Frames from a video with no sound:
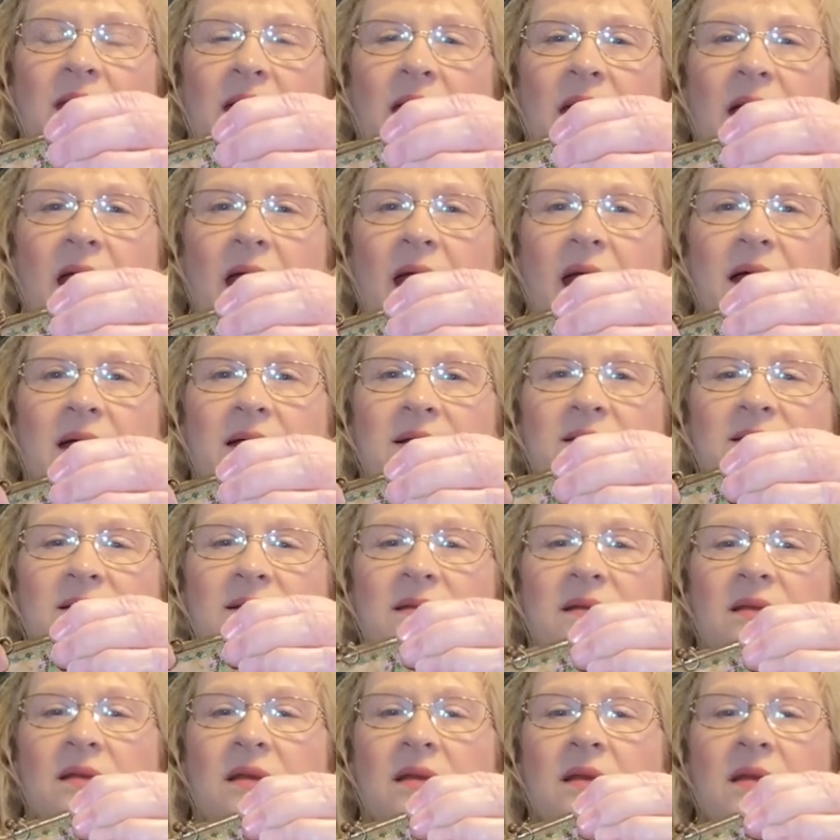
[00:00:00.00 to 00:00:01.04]
It
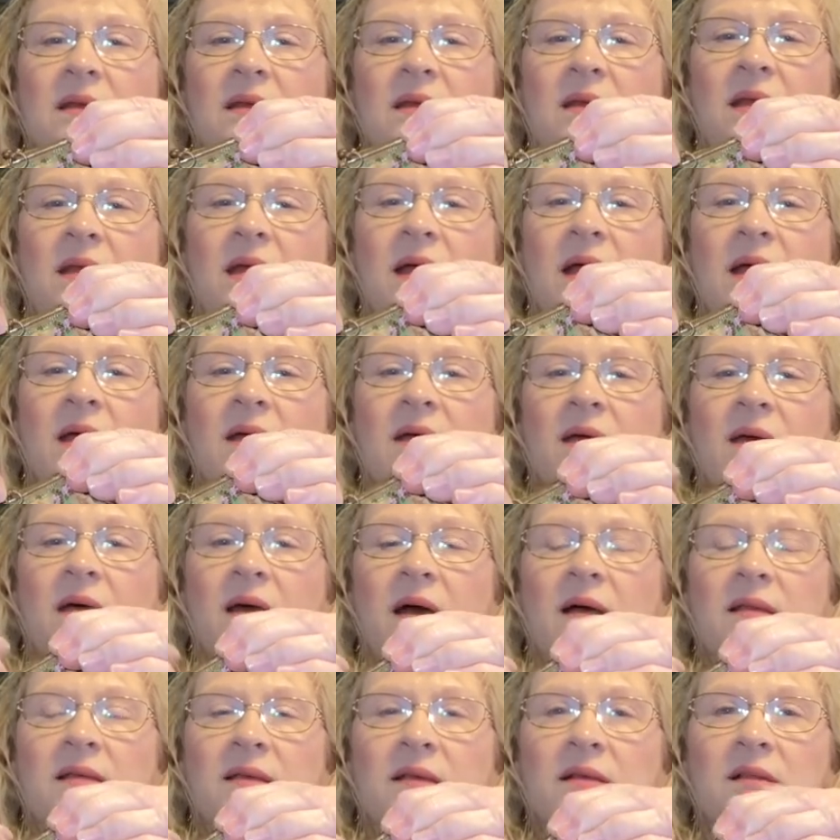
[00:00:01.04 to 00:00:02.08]
has
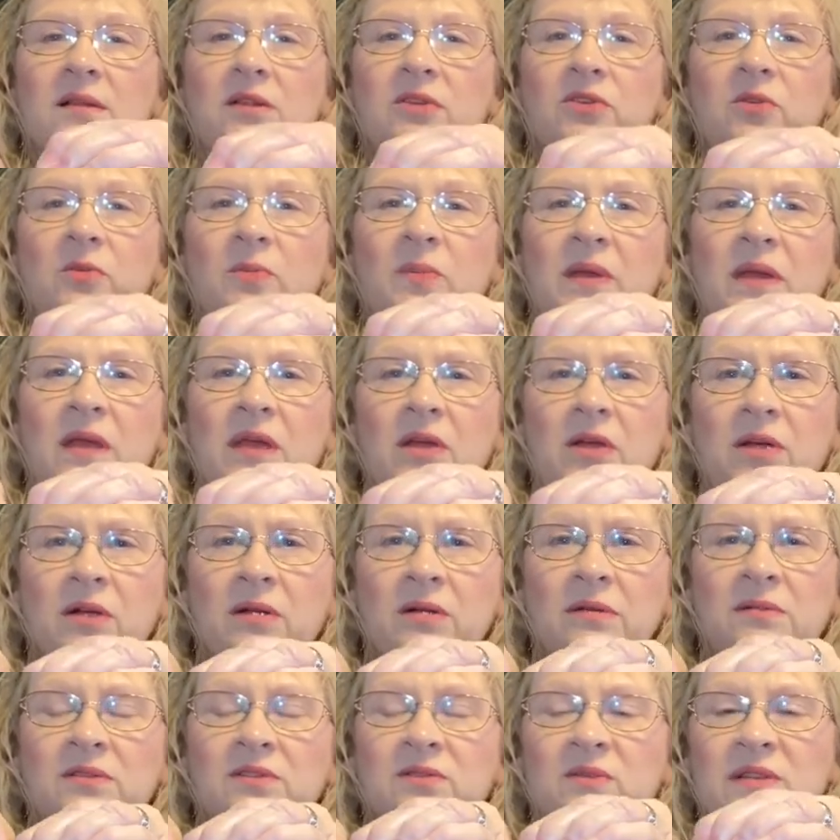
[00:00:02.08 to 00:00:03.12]
a little loop
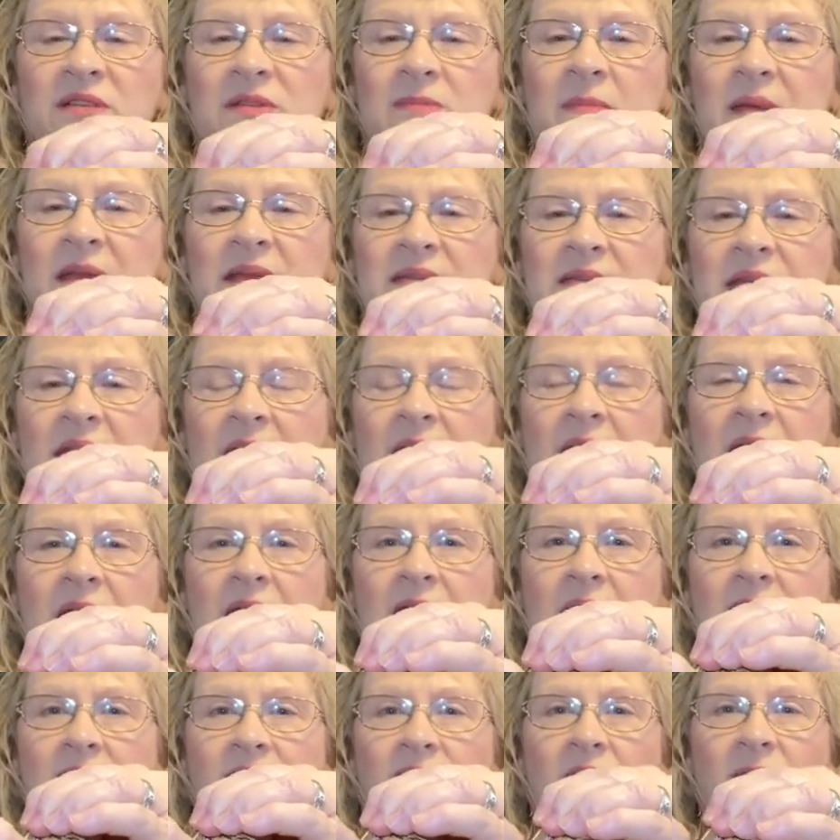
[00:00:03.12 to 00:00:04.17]
here, so it's meant to
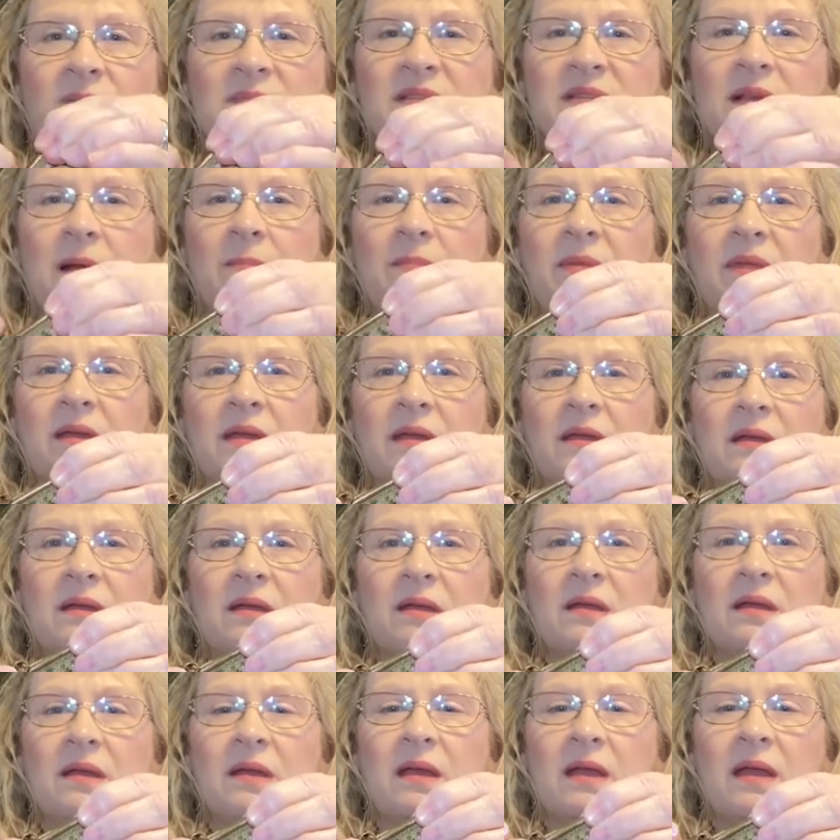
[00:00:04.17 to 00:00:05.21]
hang from something.
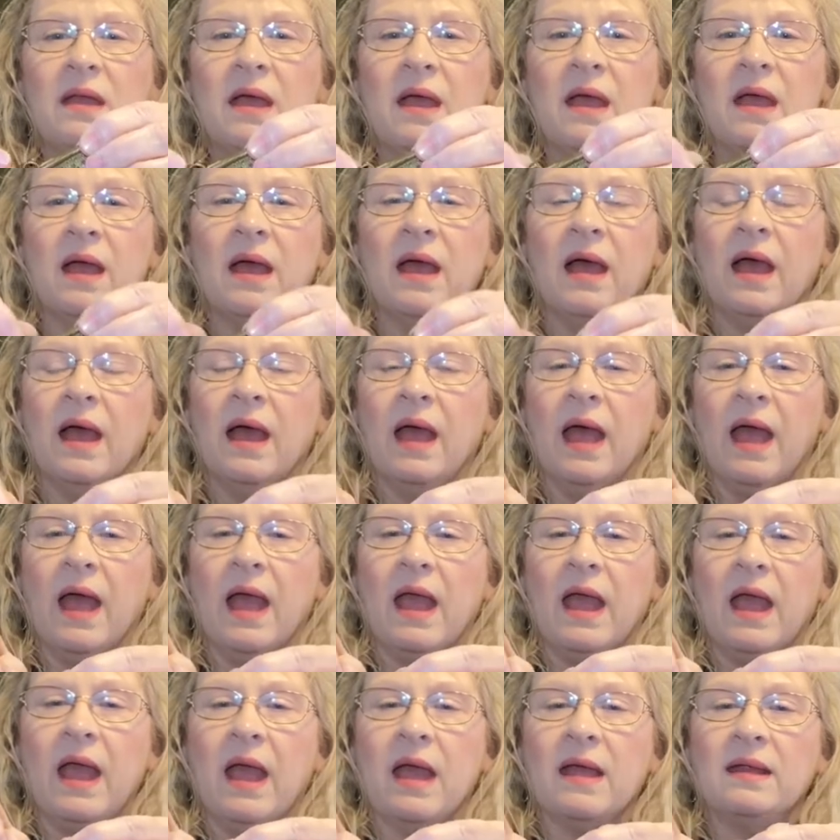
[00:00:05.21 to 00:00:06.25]

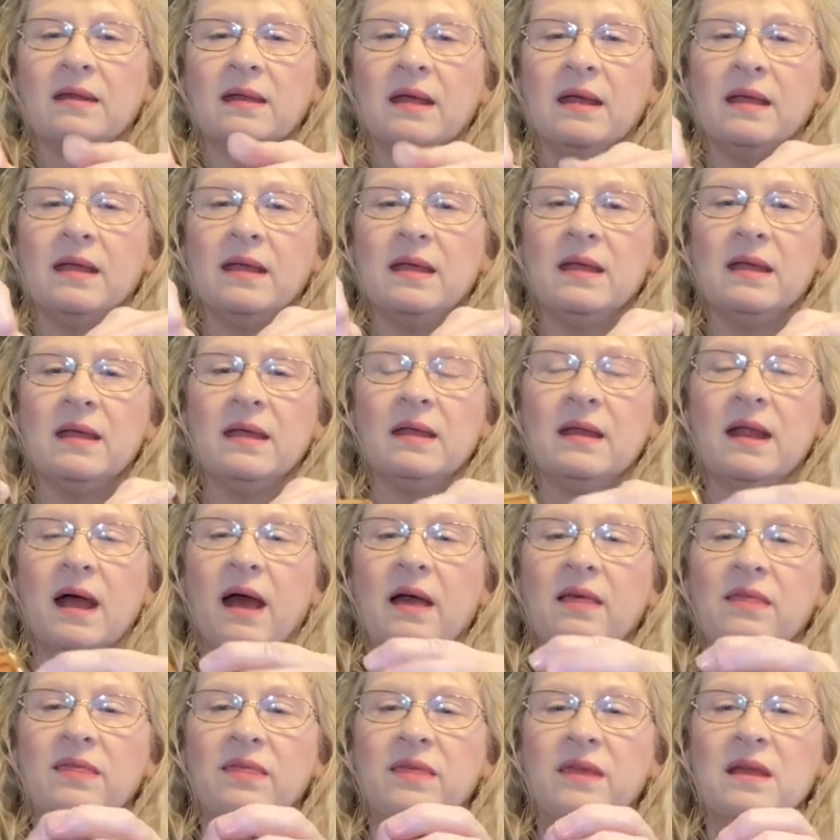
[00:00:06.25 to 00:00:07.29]
And again,
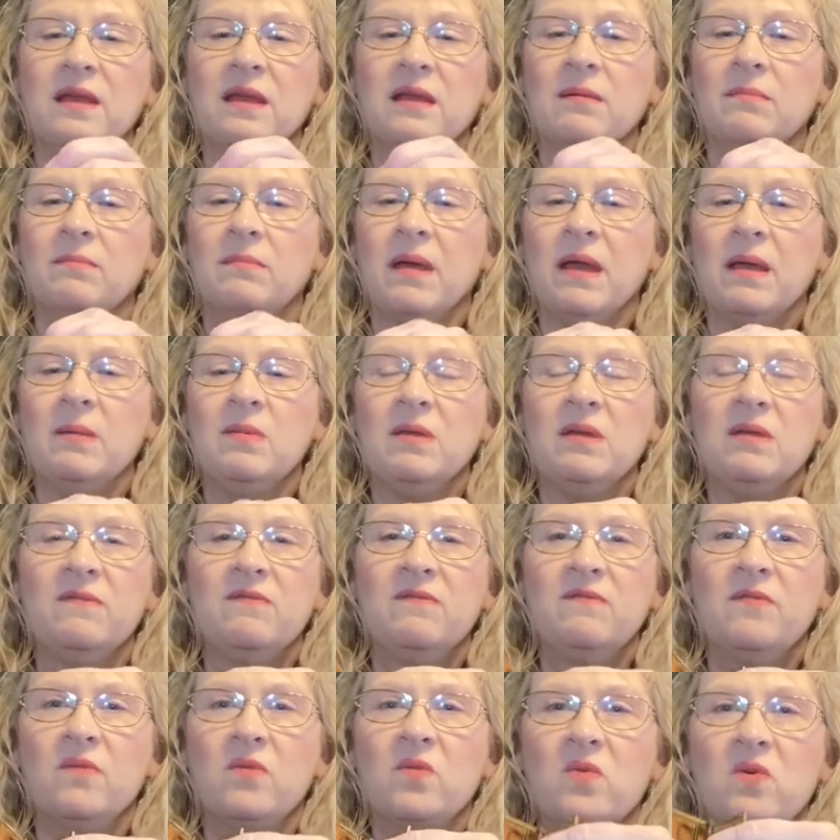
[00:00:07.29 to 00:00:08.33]
I think maybe
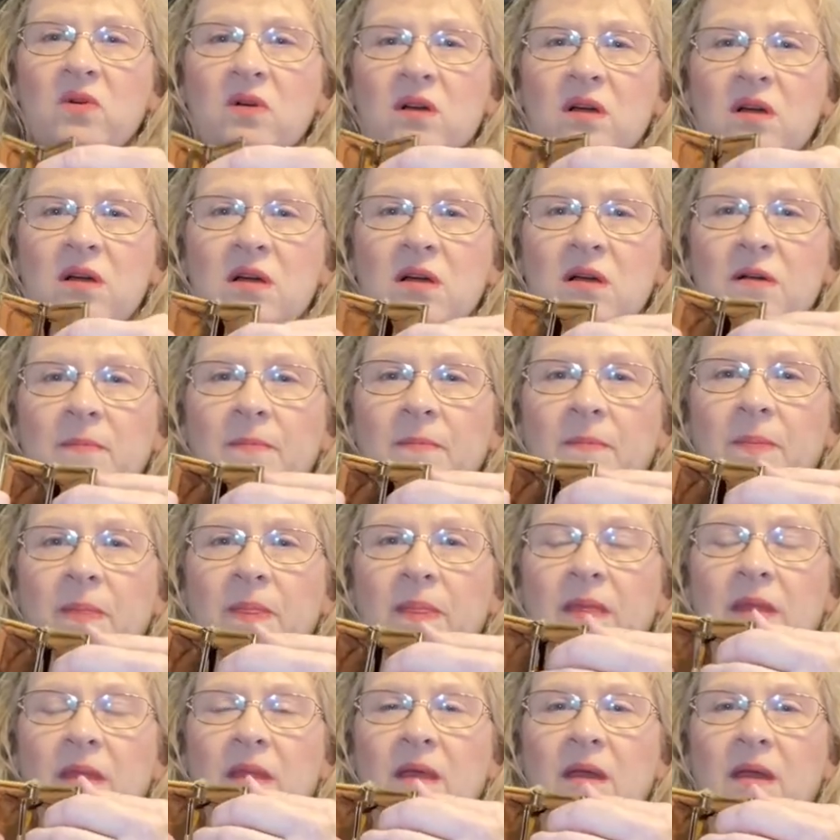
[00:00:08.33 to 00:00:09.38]
for
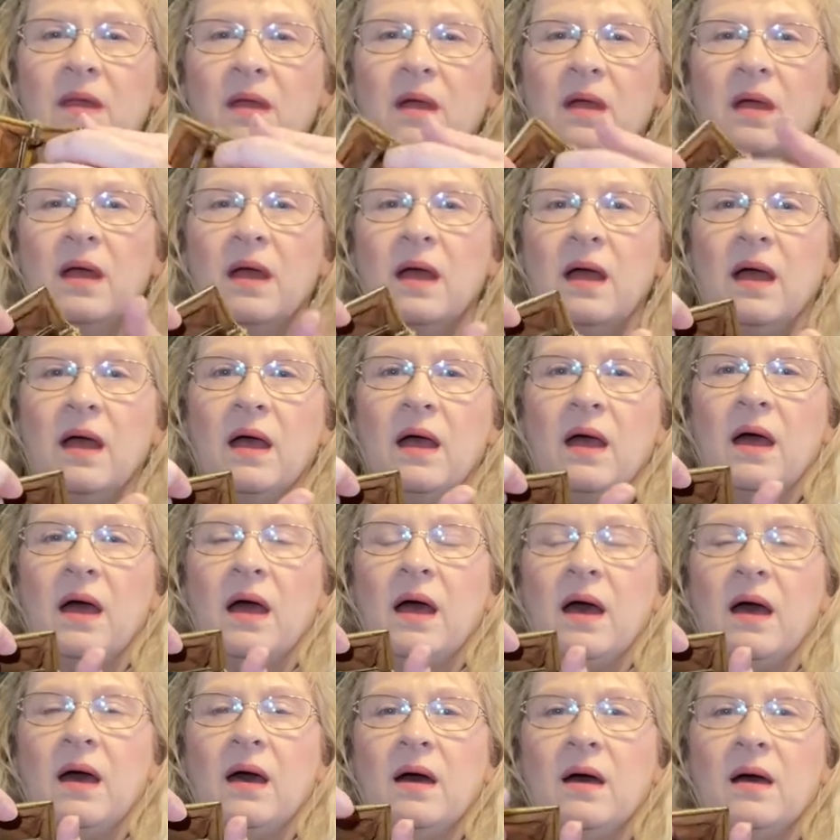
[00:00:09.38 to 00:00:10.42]

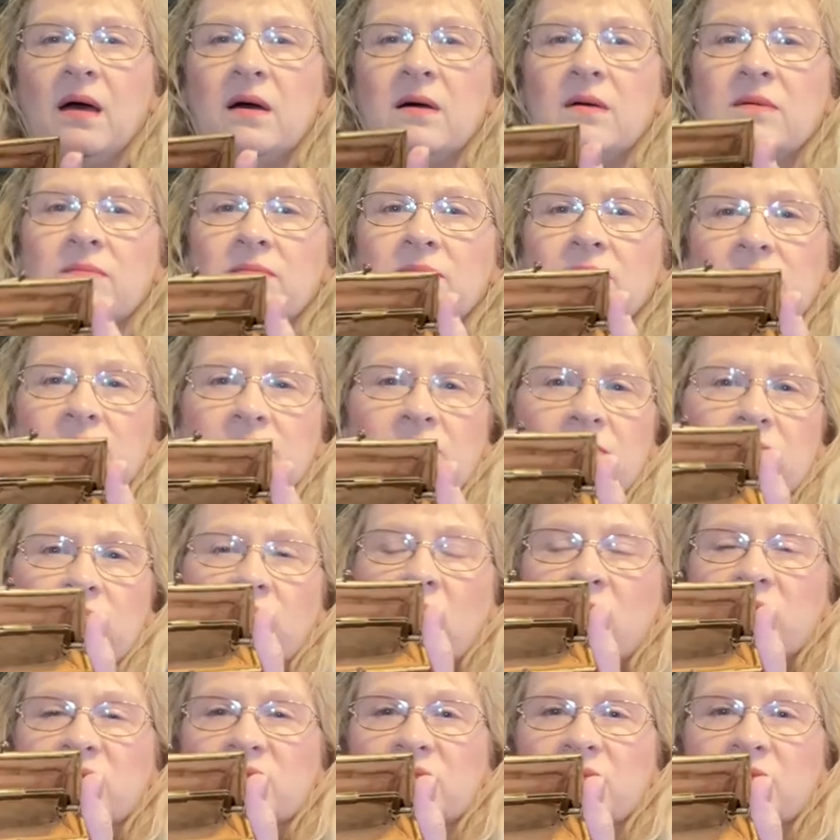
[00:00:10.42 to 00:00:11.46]
uh,
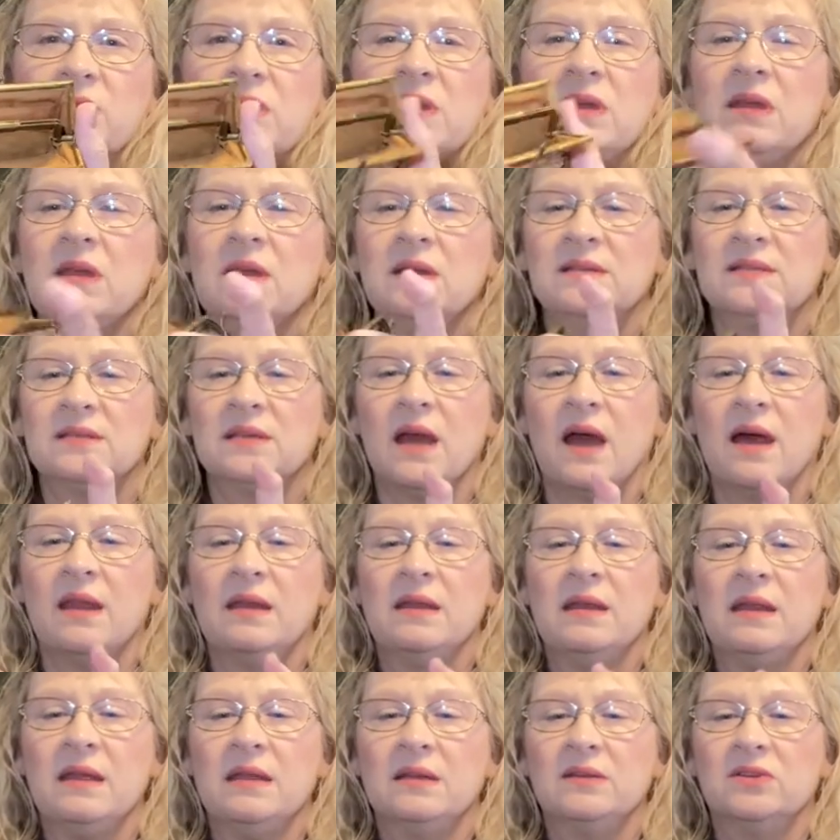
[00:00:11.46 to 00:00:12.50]
rosary, it's
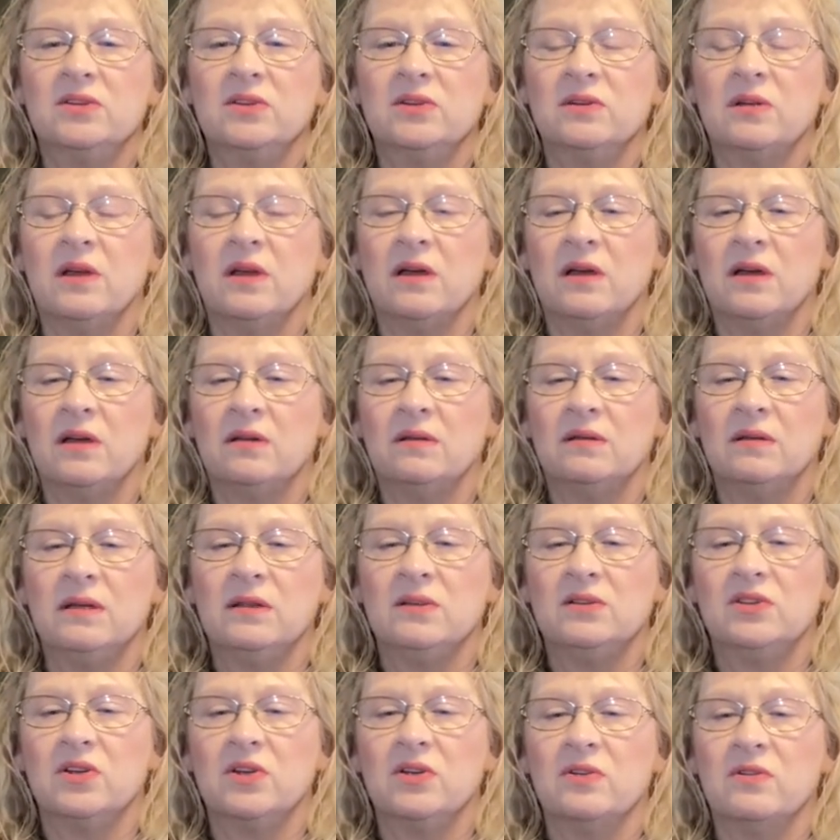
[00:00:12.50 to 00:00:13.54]
got an inter uh,
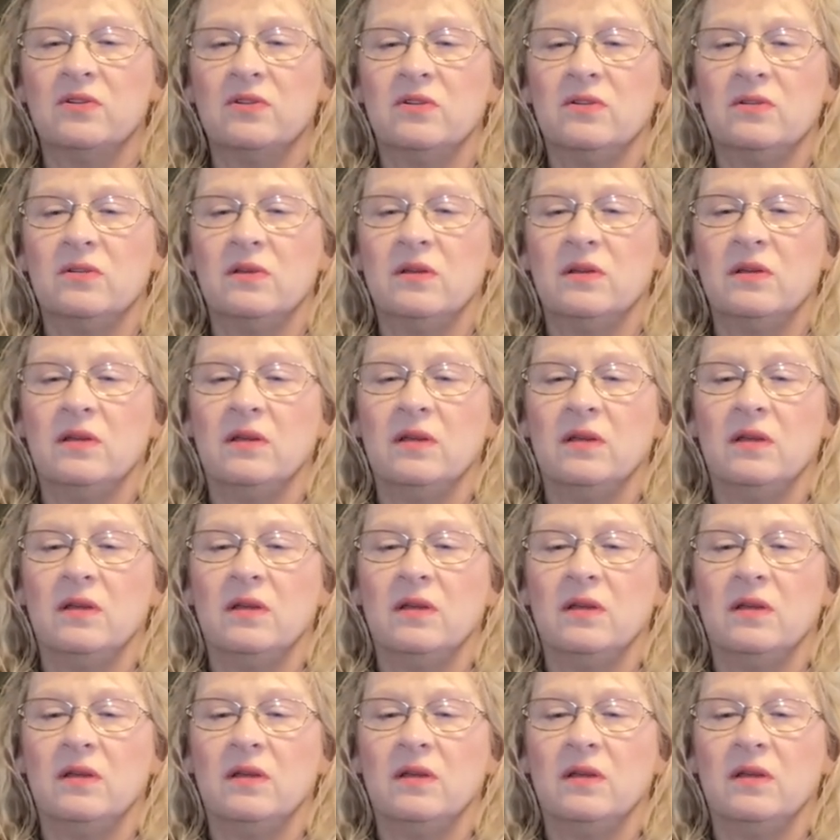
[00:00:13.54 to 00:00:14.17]
internal